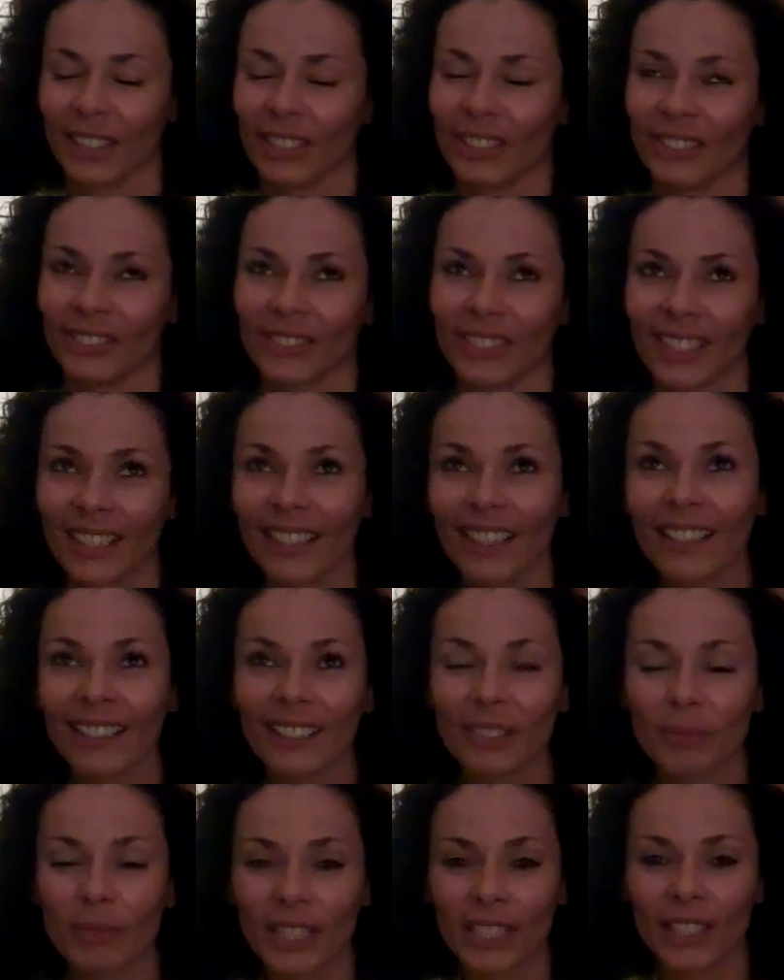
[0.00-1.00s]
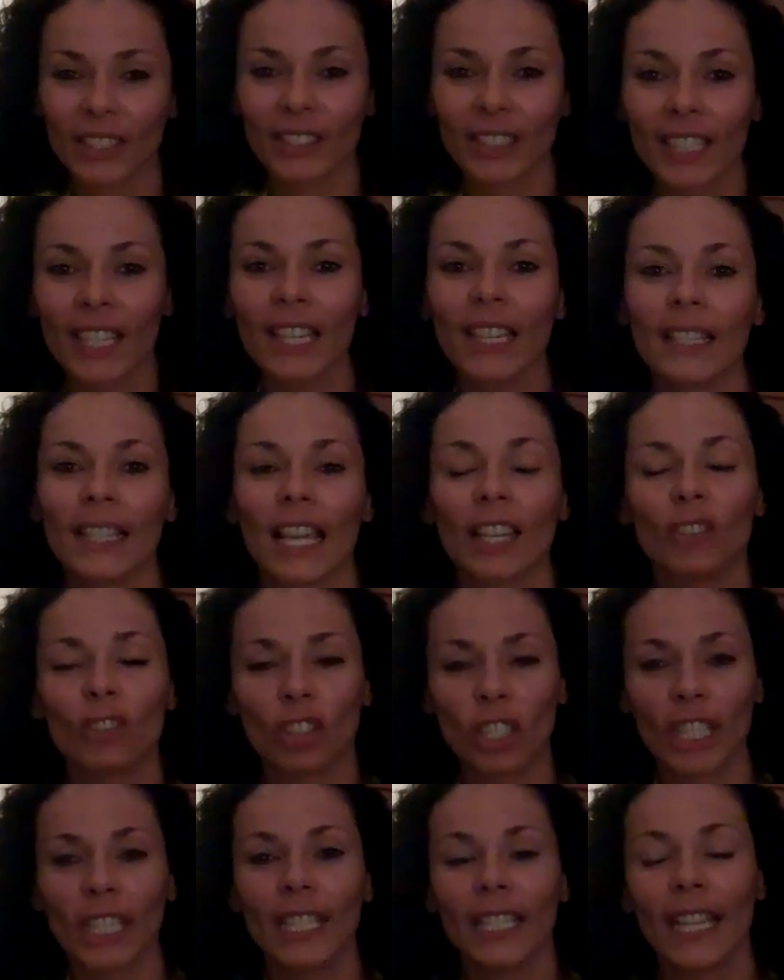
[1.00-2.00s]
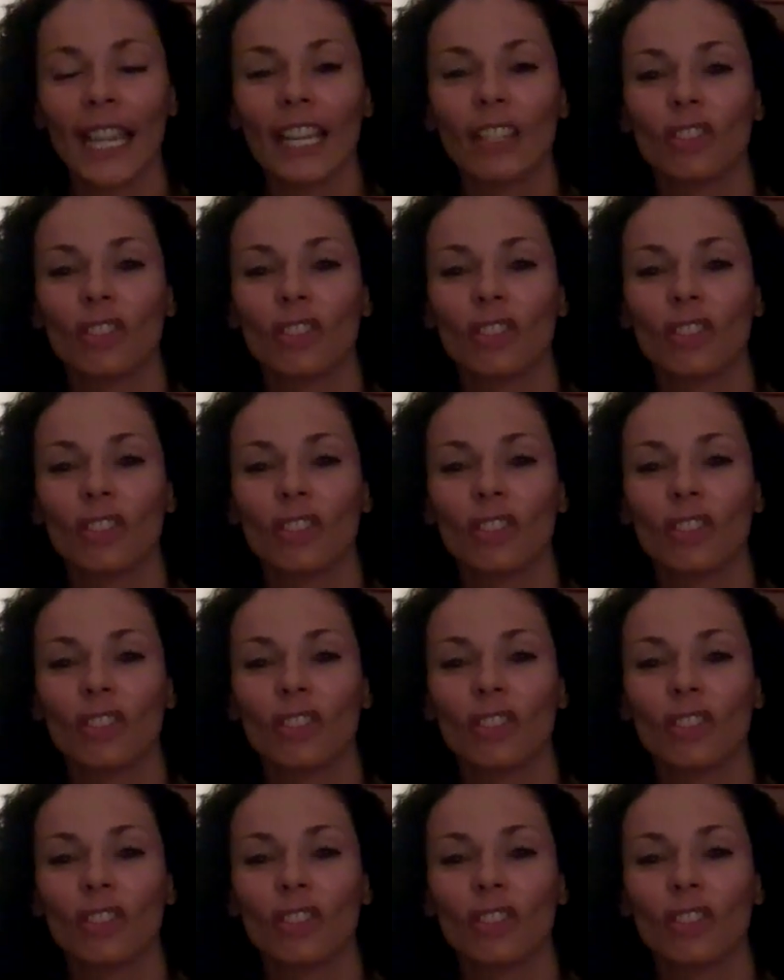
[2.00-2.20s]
Oh God, I'm sorry. That Jean right.